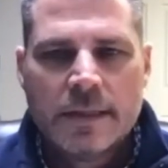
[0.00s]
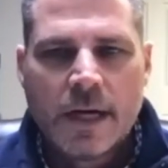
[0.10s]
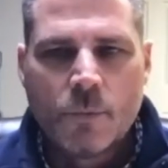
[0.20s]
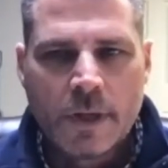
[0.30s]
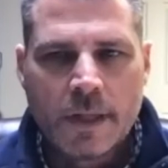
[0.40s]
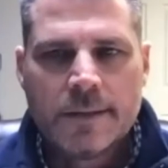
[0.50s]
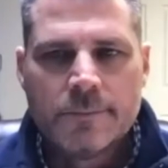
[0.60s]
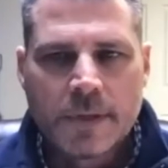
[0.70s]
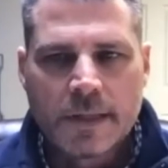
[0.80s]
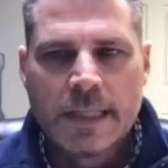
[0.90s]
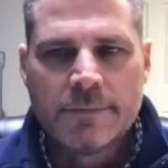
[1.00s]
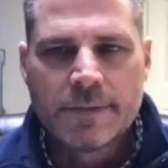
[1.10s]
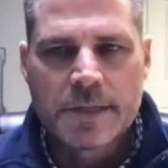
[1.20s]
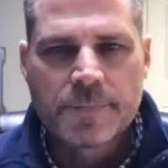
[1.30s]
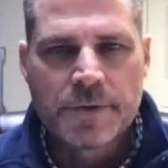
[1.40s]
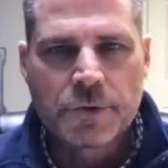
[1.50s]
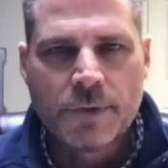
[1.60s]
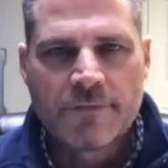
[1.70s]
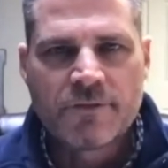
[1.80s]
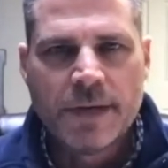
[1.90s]
I really believe that a spiritual
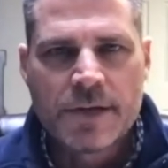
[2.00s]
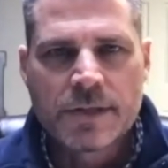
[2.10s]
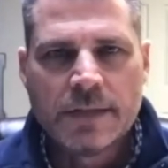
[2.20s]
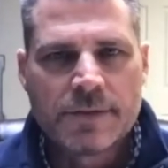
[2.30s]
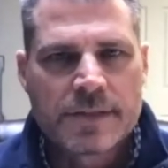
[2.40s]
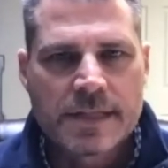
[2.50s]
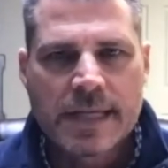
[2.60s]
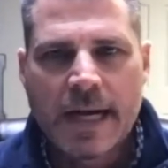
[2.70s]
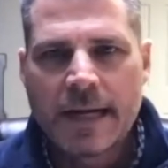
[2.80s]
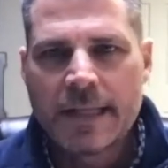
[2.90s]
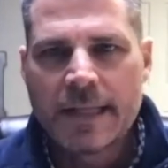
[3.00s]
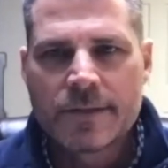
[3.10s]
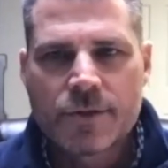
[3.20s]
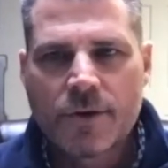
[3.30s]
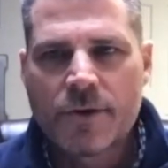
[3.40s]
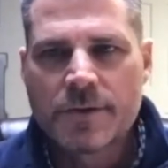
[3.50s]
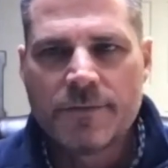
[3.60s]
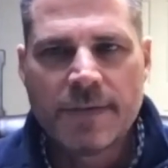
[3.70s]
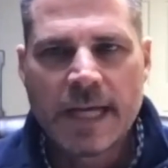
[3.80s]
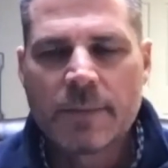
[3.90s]
reformation of a society, a church, a
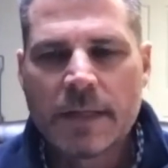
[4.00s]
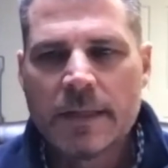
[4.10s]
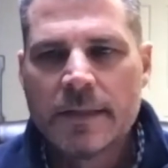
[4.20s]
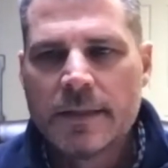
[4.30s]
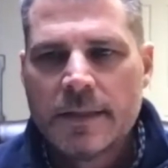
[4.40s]
family,